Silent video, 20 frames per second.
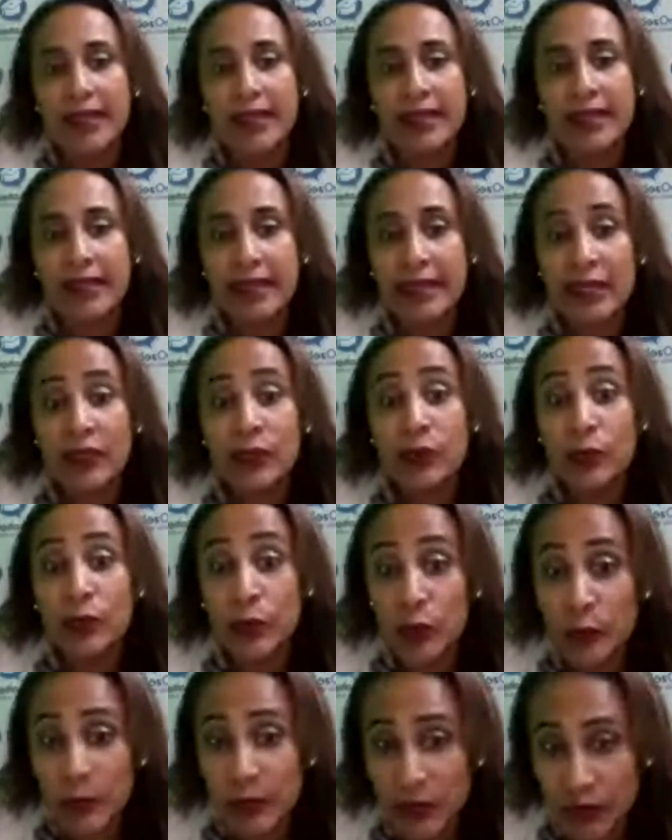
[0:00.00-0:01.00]

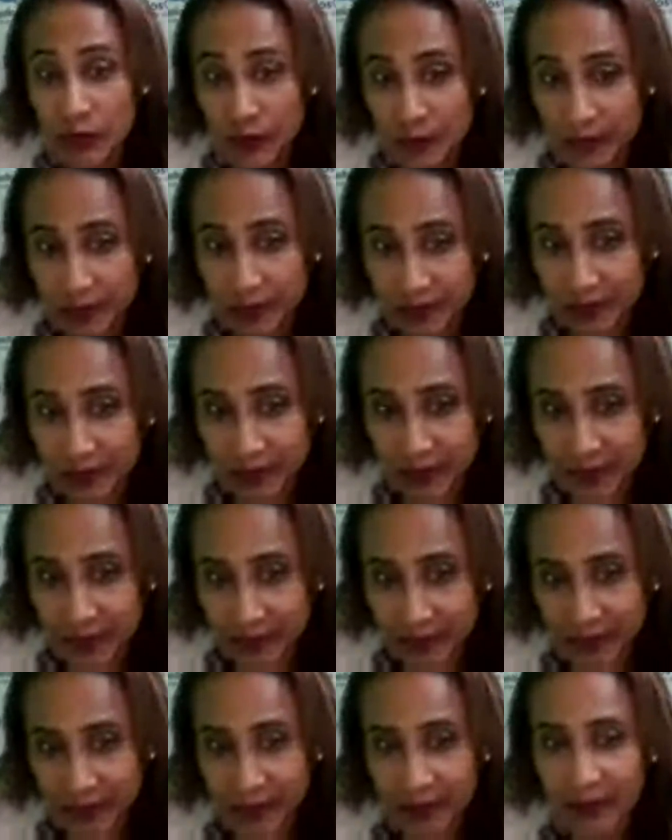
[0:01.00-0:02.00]
Groups,
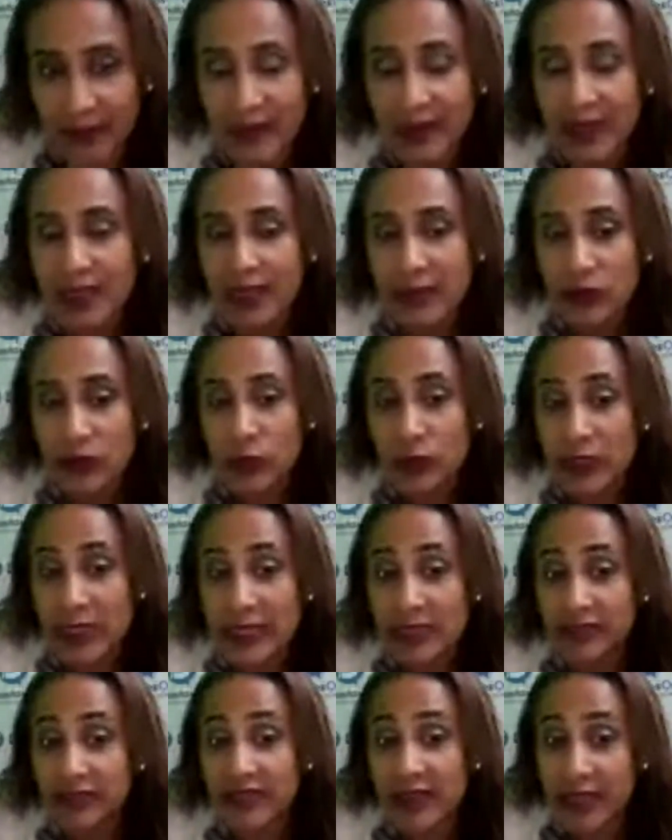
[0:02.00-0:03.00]
to
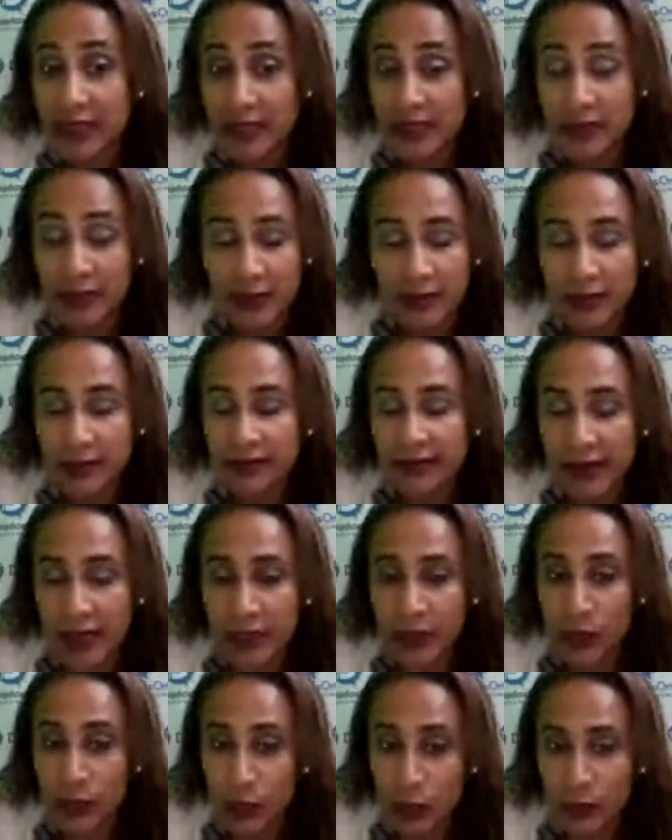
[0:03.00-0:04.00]
identify
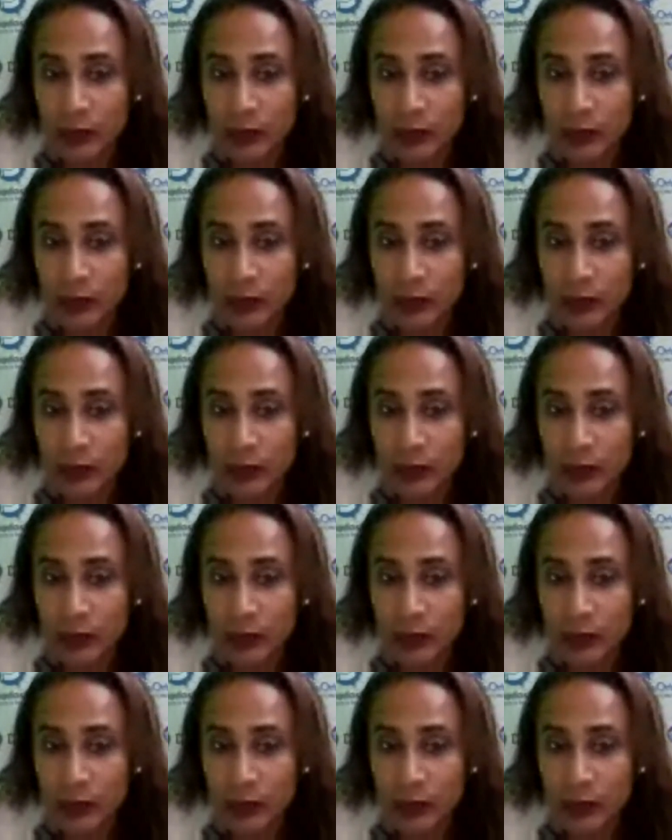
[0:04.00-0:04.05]
groups,